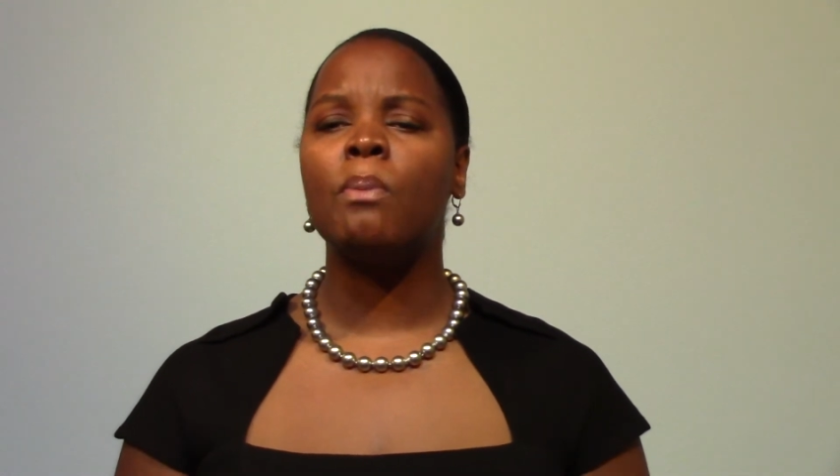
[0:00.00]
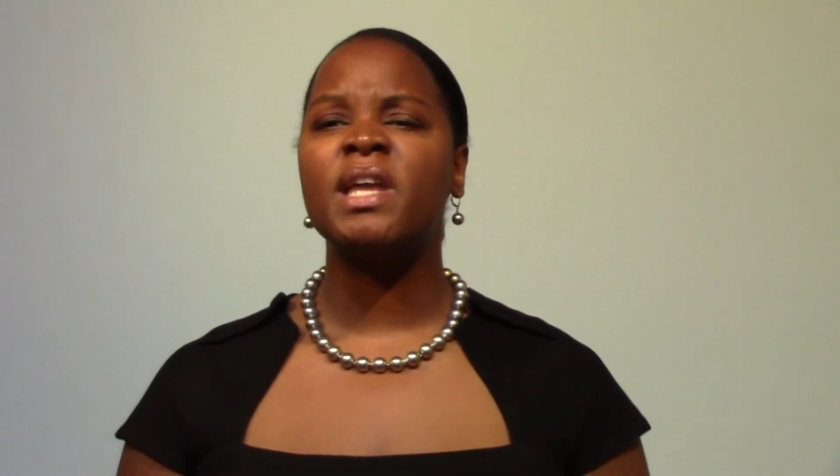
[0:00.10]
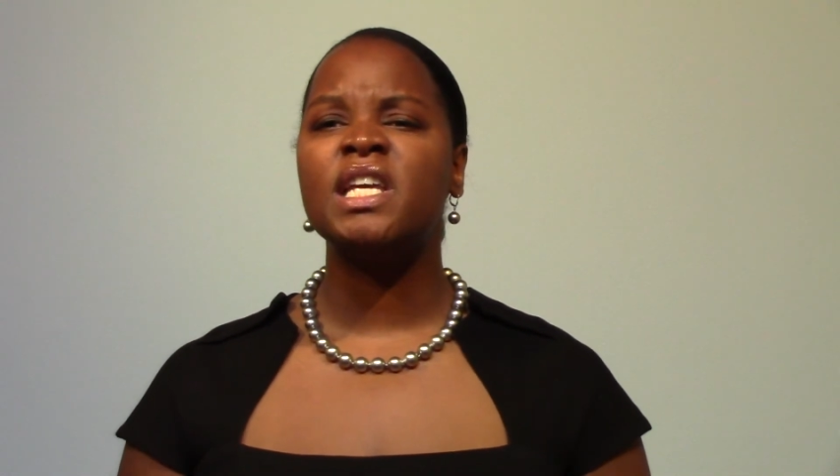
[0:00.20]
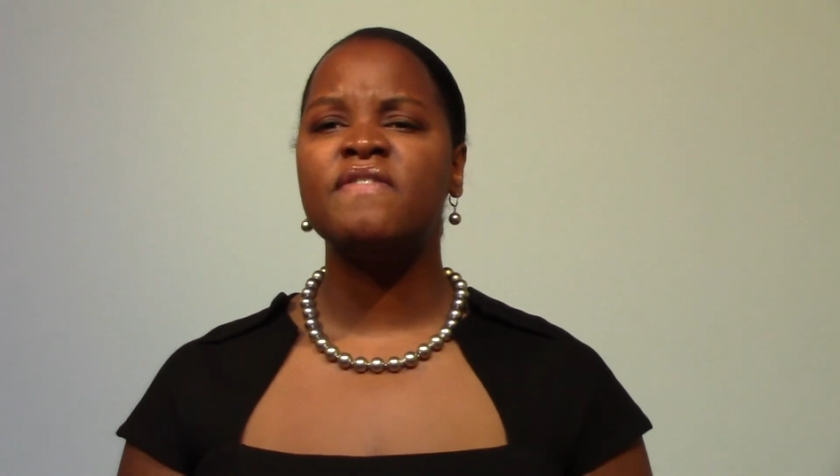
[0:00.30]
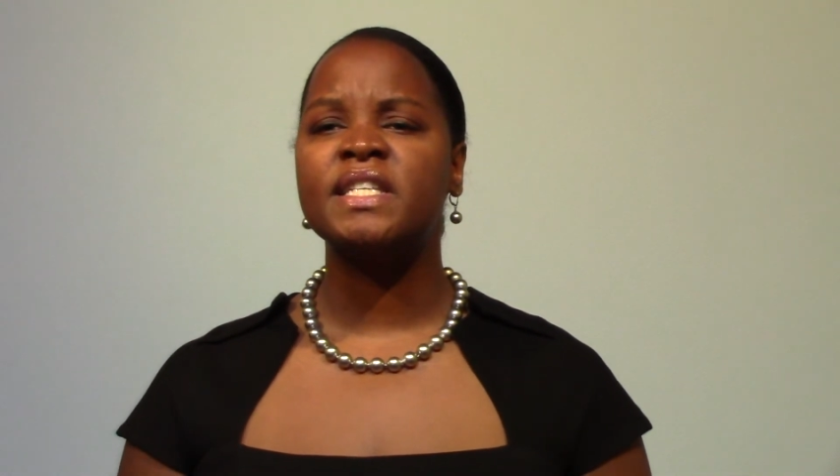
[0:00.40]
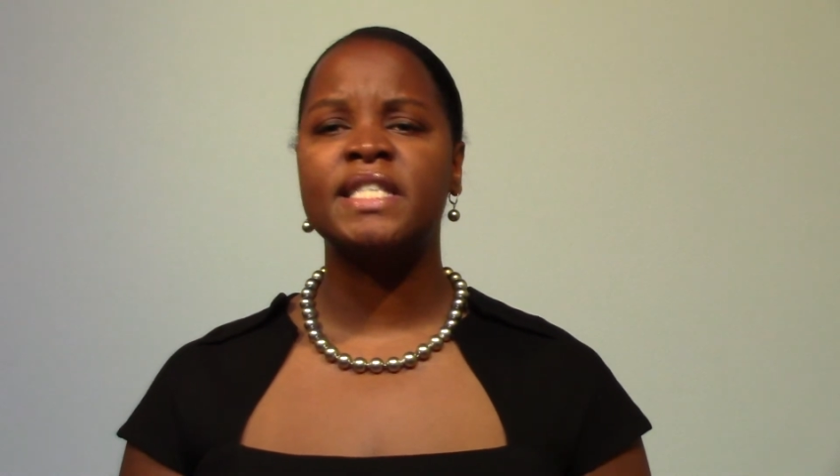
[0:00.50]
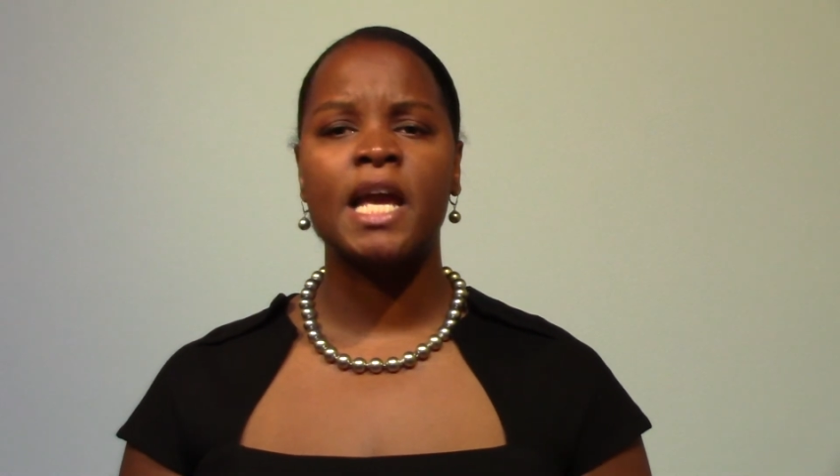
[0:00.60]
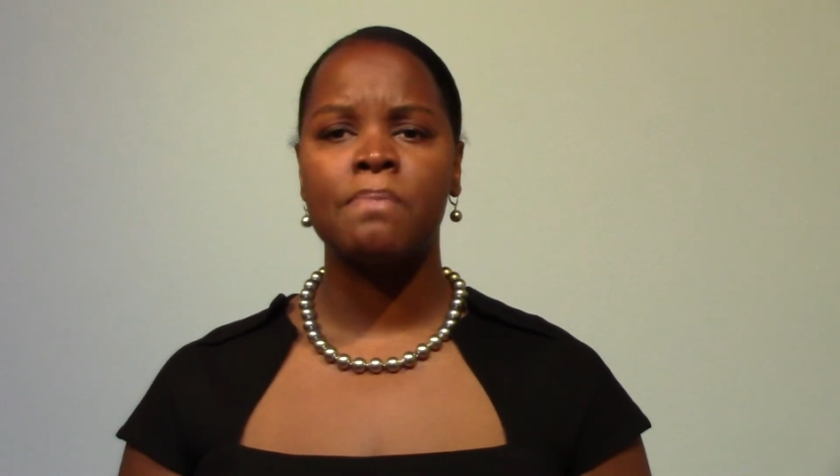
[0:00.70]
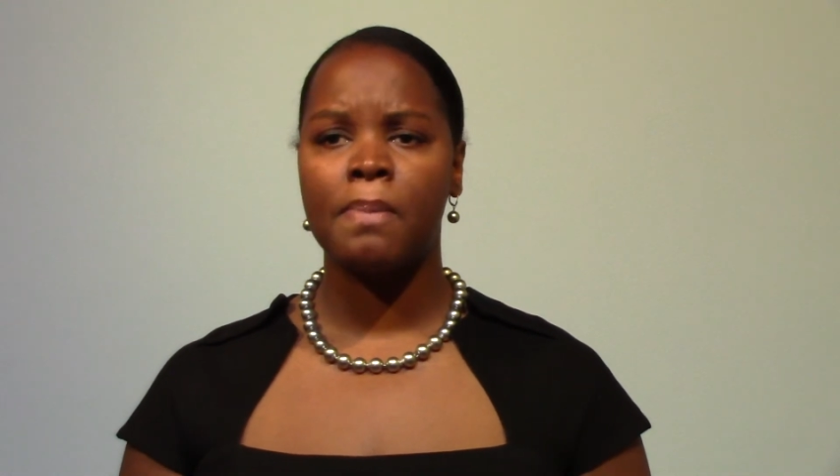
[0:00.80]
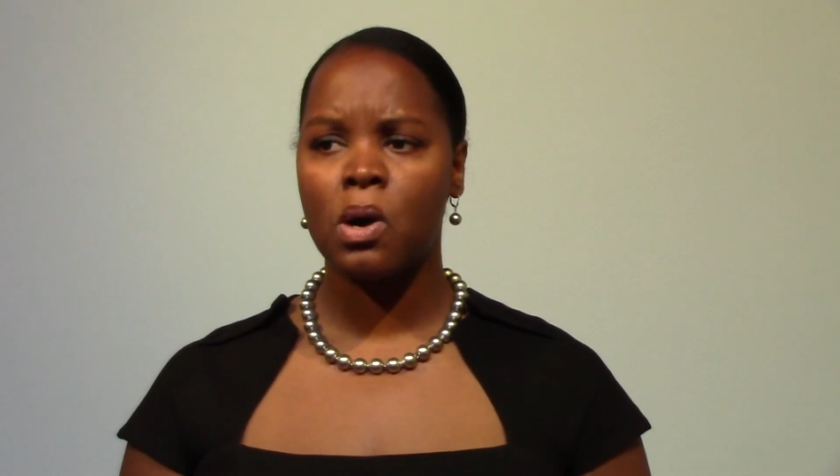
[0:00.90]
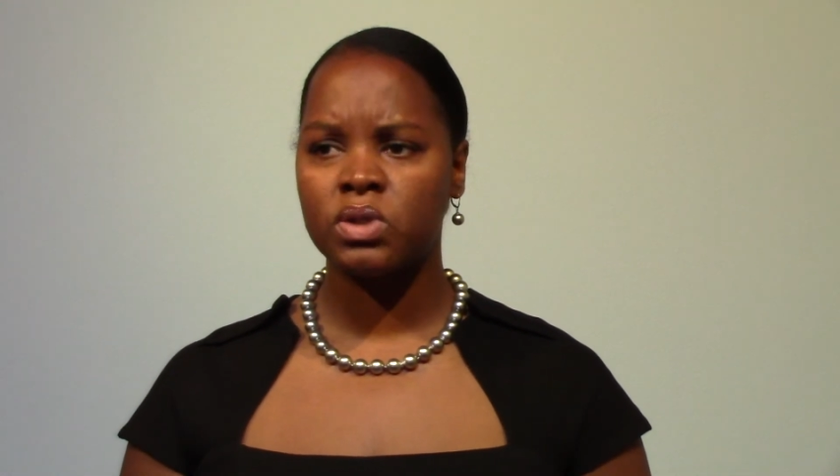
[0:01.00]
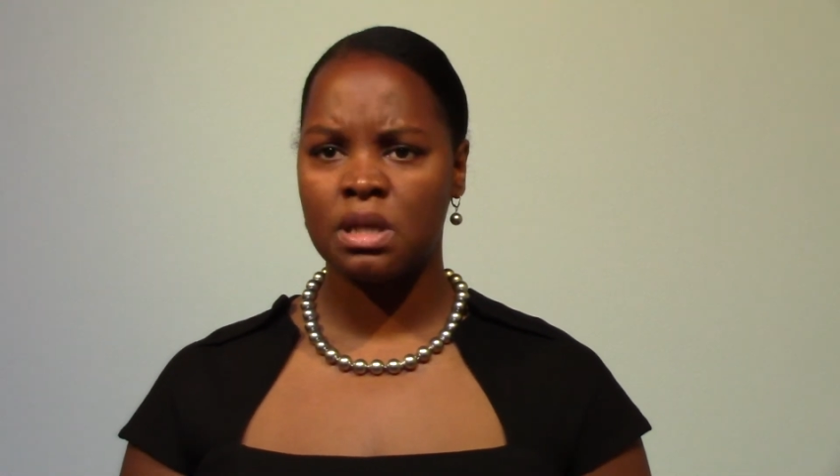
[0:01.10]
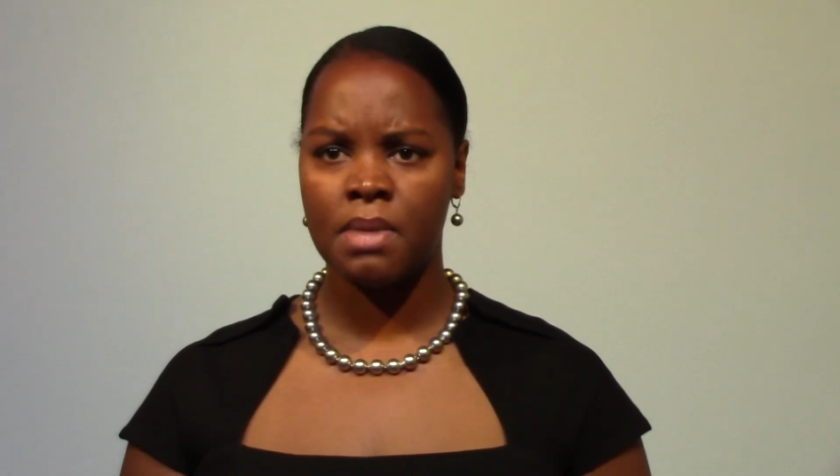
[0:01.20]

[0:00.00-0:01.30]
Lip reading: many of the same proposed